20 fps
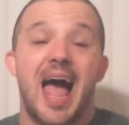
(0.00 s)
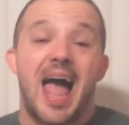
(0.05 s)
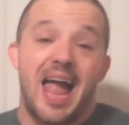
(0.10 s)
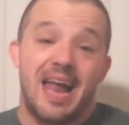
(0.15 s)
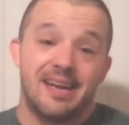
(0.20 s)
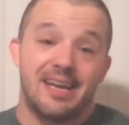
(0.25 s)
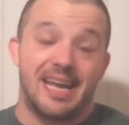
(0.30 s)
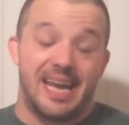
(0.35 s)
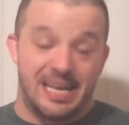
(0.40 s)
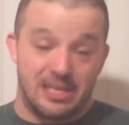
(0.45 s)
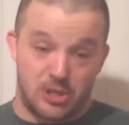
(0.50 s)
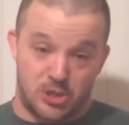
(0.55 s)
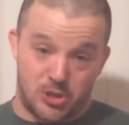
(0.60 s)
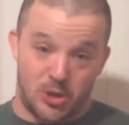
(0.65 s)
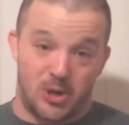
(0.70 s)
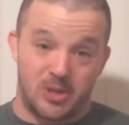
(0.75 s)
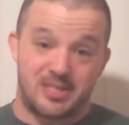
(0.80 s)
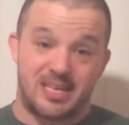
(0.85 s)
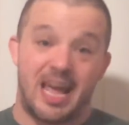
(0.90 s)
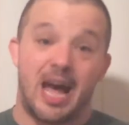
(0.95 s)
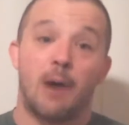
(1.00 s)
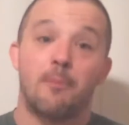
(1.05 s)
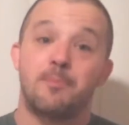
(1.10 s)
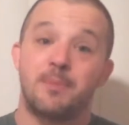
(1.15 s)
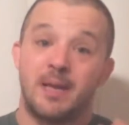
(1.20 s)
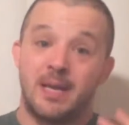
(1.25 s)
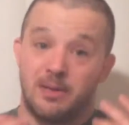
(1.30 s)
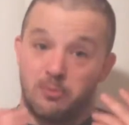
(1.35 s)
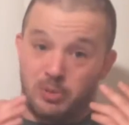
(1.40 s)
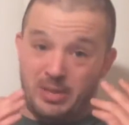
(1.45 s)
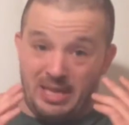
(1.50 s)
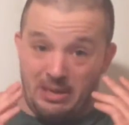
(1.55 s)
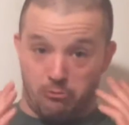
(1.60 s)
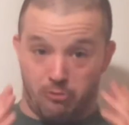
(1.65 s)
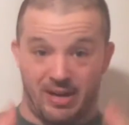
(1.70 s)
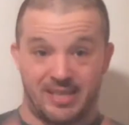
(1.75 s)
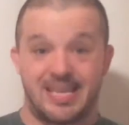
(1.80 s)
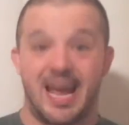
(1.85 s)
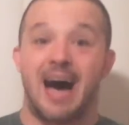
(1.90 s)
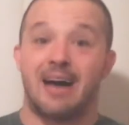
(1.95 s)
and it's thought to help with
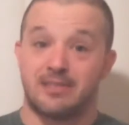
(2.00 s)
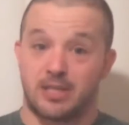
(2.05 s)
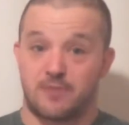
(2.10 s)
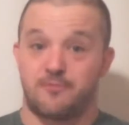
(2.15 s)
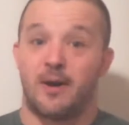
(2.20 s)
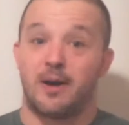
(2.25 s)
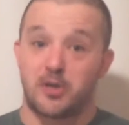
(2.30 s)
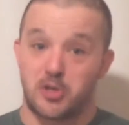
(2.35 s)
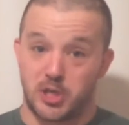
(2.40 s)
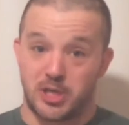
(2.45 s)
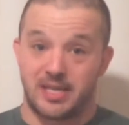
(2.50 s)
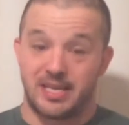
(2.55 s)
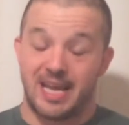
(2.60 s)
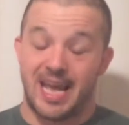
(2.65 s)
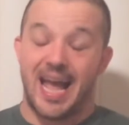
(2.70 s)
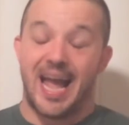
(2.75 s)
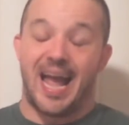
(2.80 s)
erectile dysfunction.